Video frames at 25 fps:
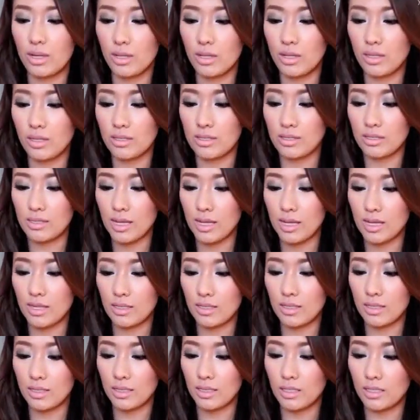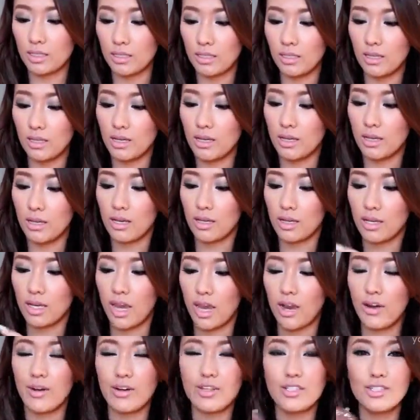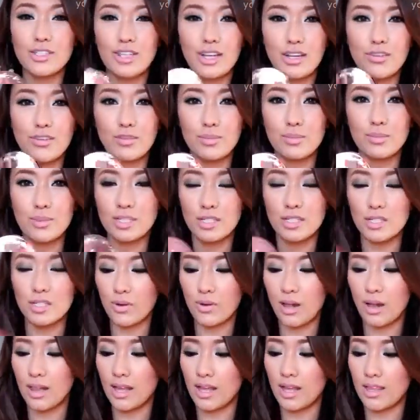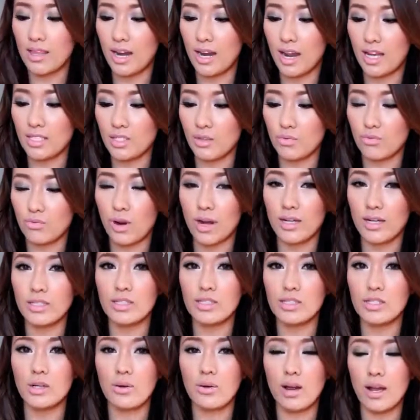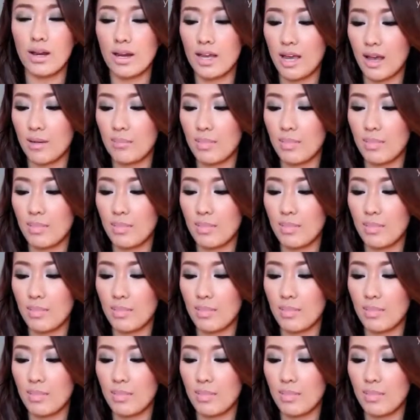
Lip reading: It looks like a little carriage like from Cinderella, and then it has a rhinestone on it.